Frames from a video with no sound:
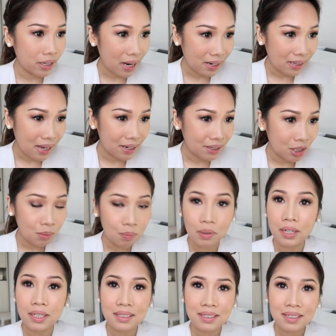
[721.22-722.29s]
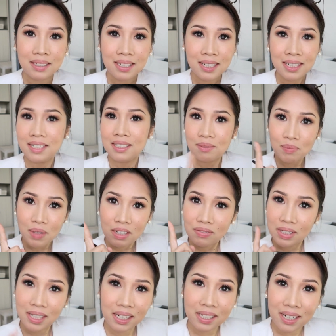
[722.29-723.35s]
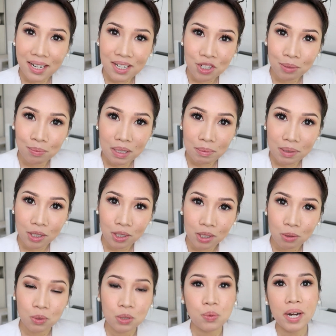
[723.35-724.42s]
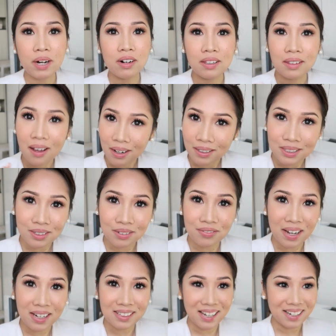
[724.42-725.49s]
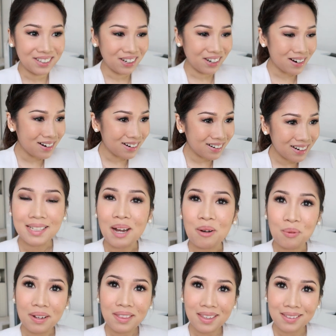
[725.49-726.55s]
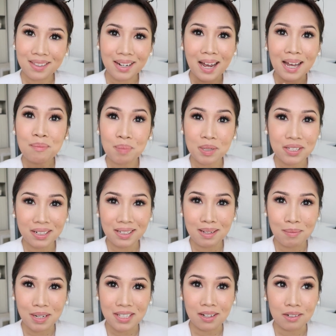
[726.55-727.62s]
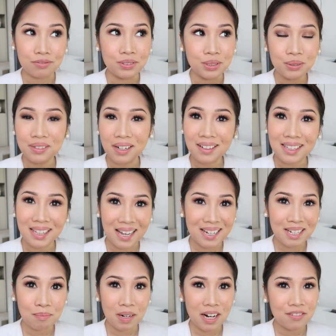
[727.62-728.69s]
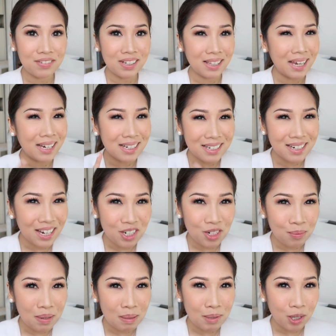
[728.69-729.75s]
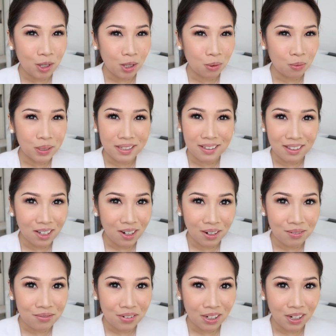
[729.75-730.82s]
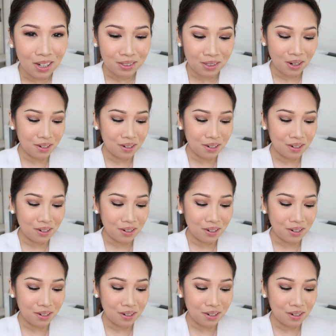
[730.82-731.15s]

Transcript: on eyeliner, but I feel like an Asian baby girl would wear a lot of eyeliner. Now, one thing that I personally myself do not like, but I feel like an Asian baby girl would love a lot